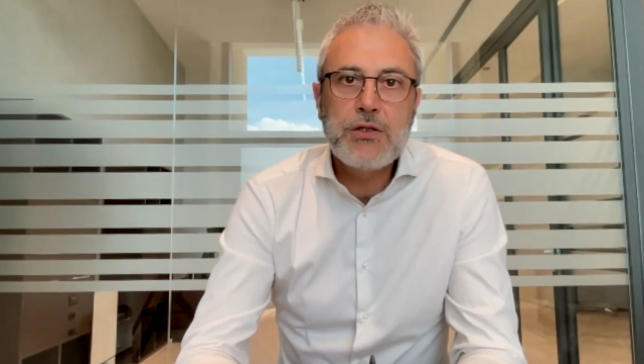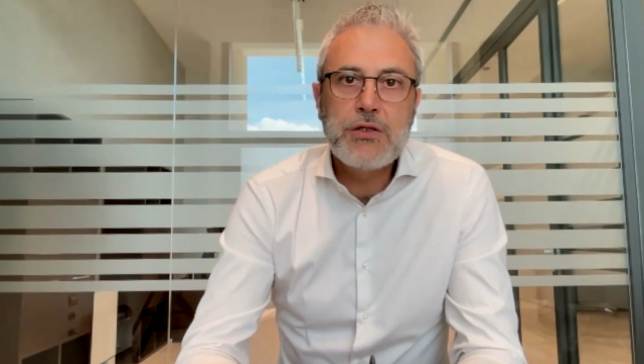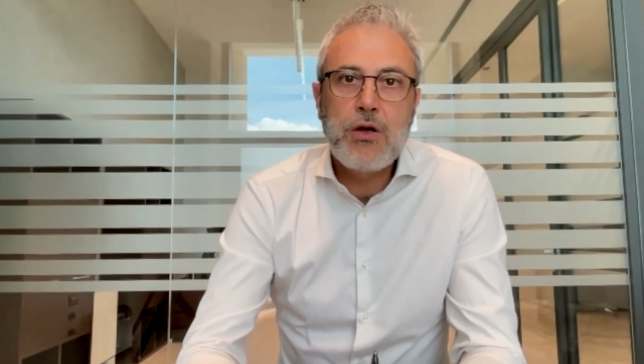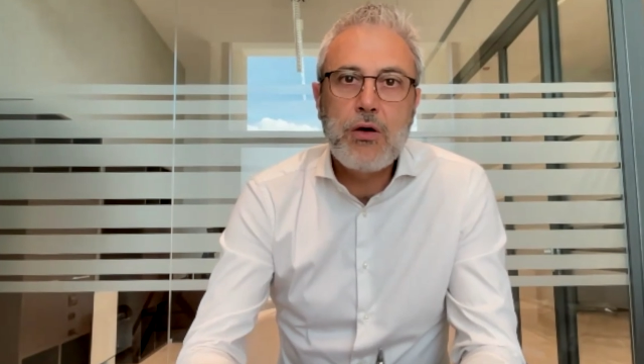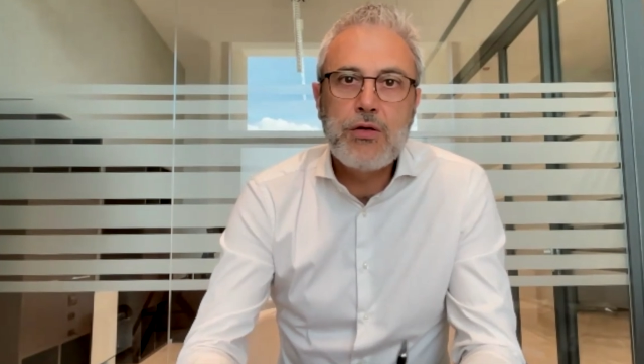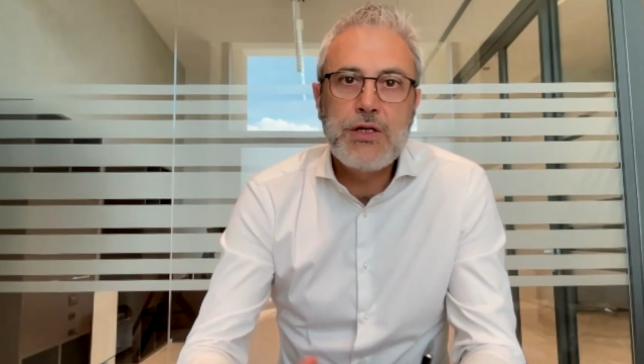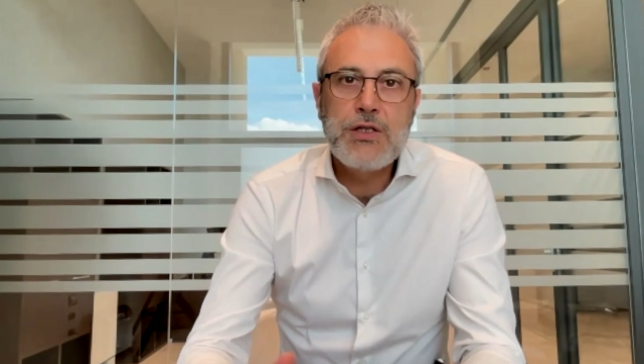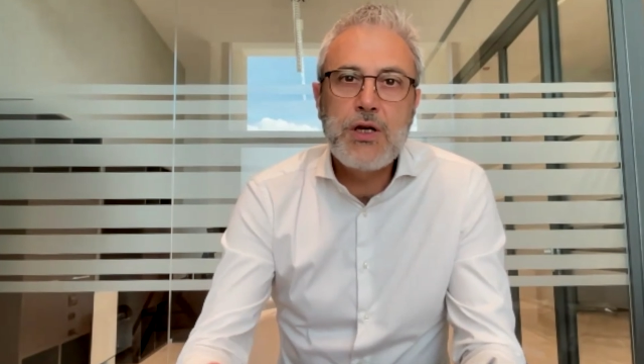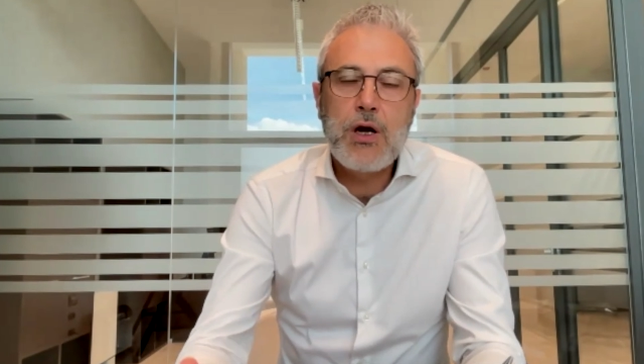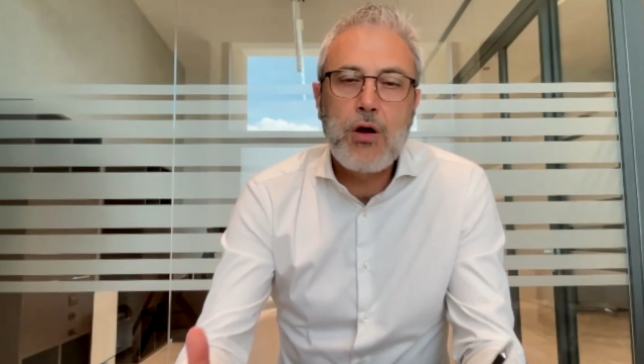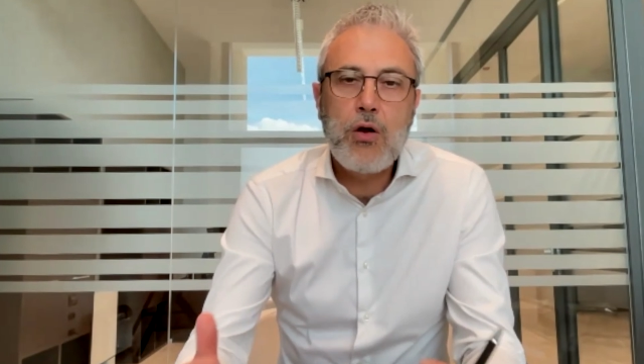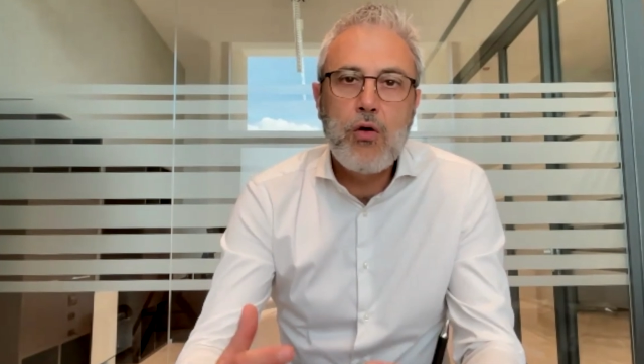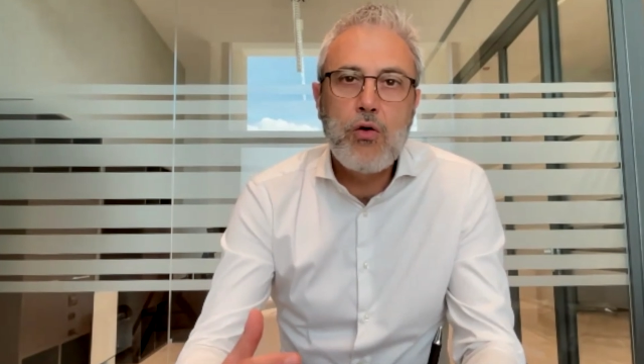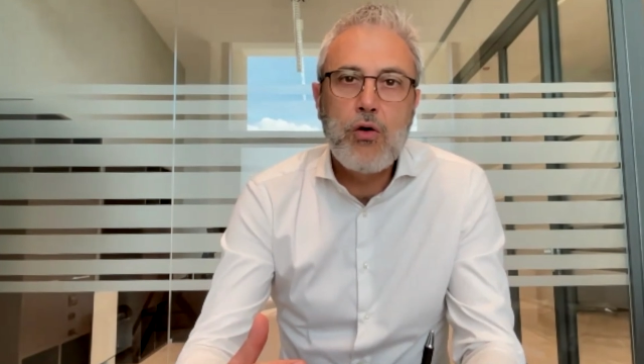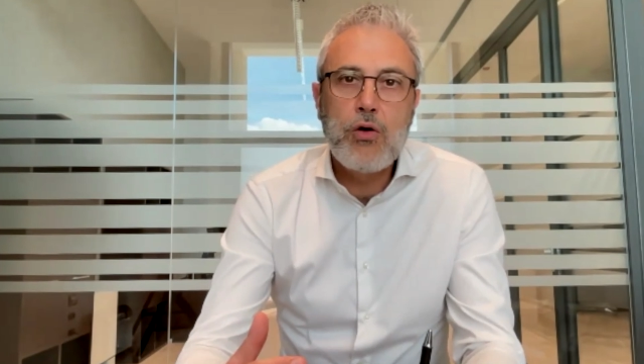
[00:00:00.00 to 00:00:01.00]
So these are
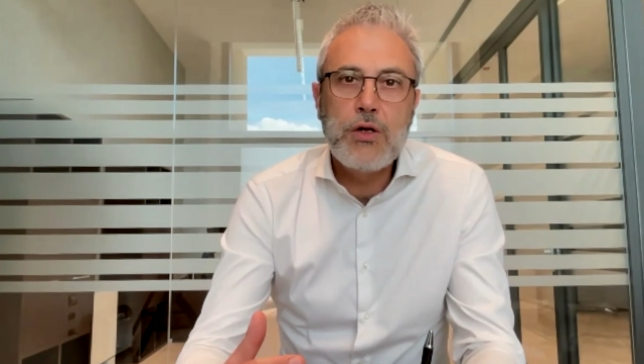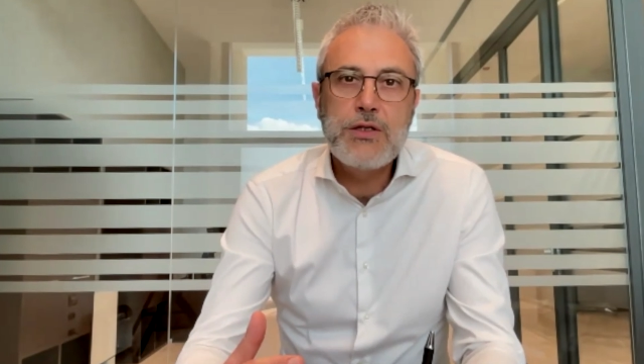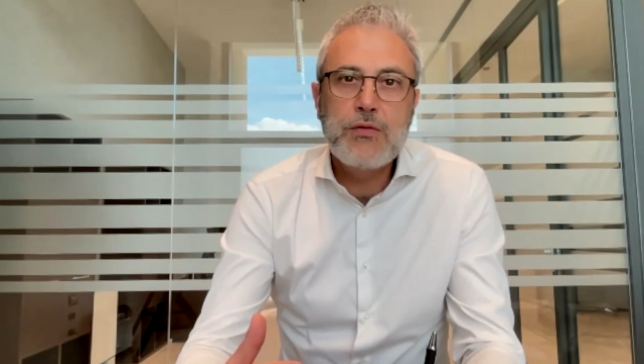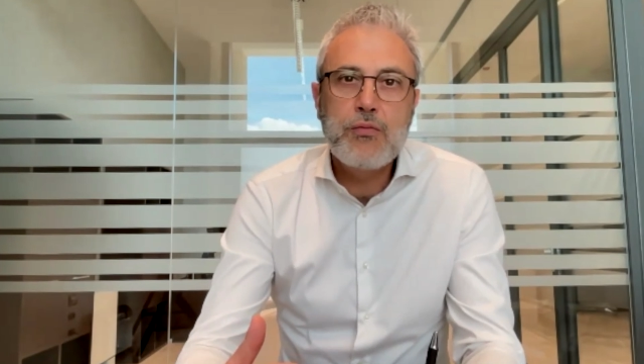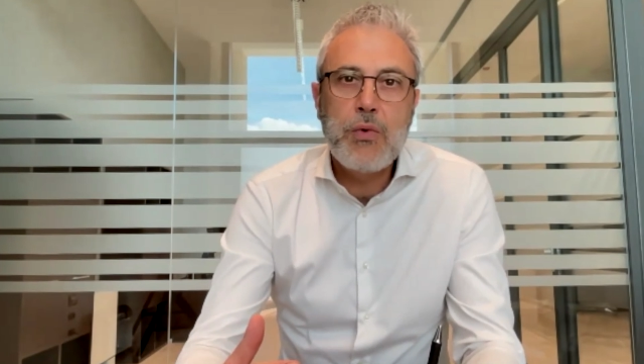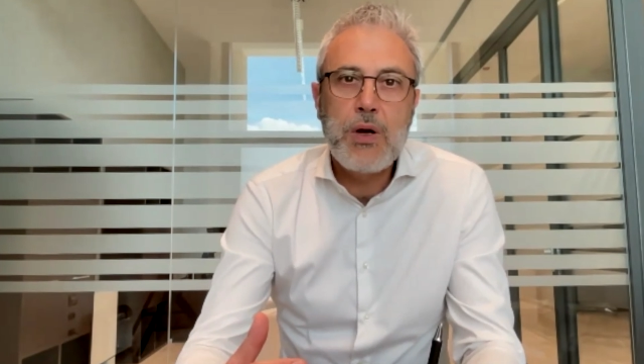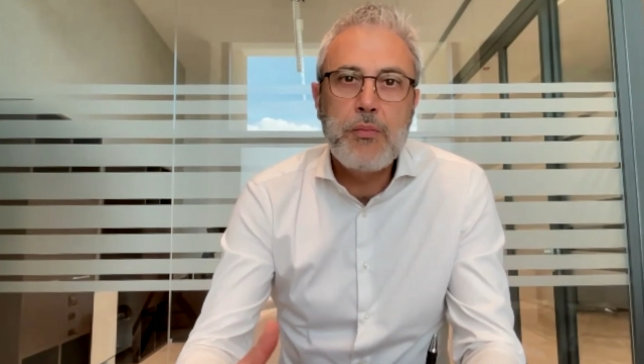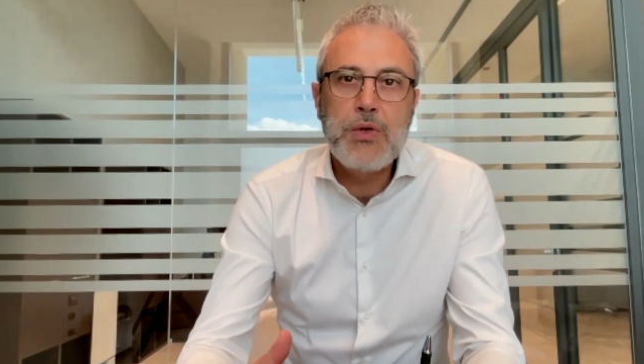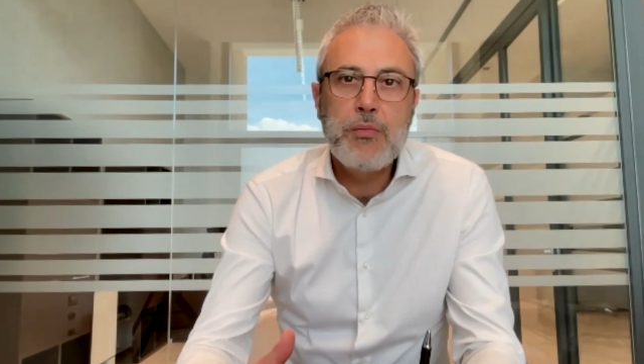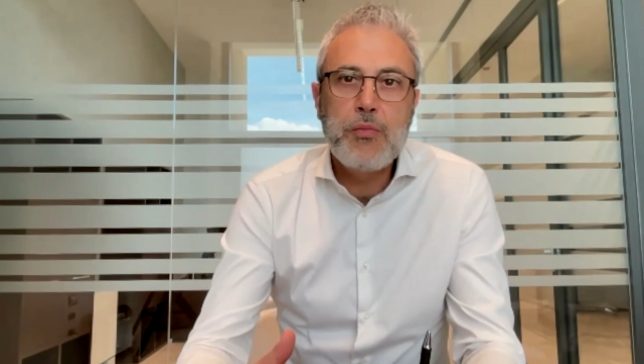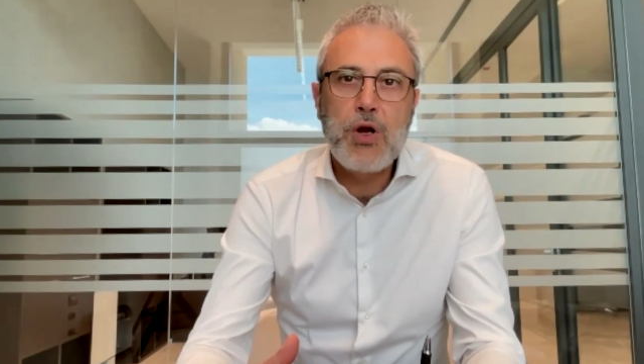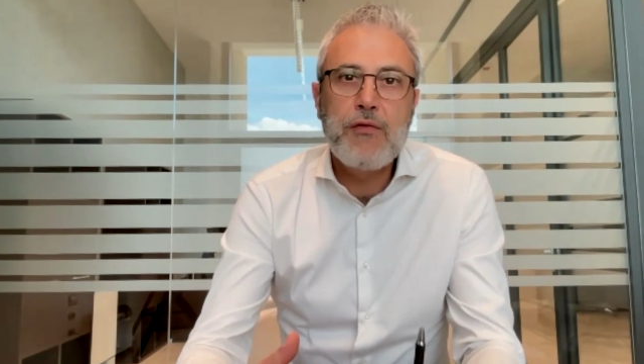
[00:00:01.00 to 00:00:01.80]
cohorts where people